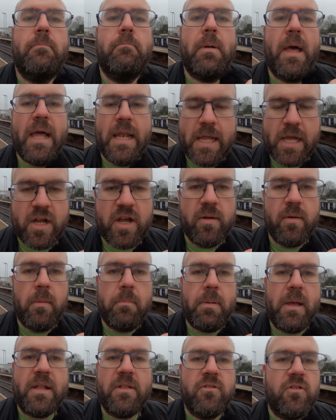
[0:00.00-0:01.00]
Barely a couple
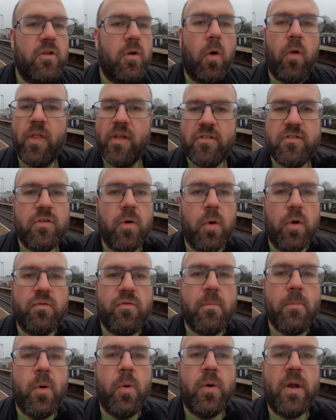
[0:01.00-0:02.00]
of bins, you know, this sort of
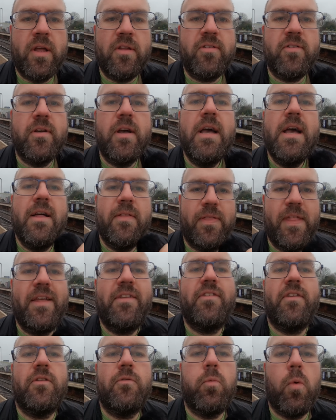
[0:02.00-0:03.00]
remoteness.
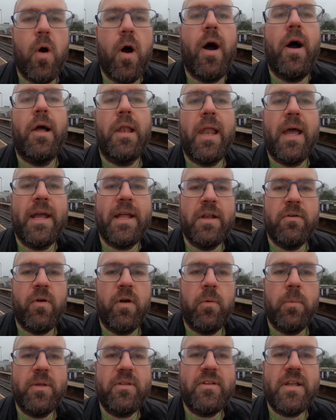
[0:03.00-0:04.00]
This is what I like in a
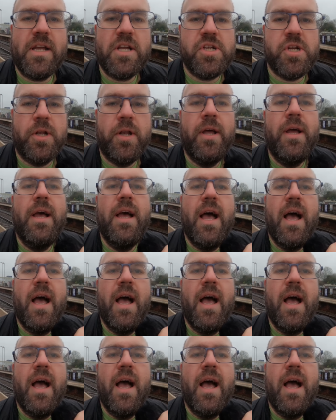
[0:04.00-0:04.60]
railway station.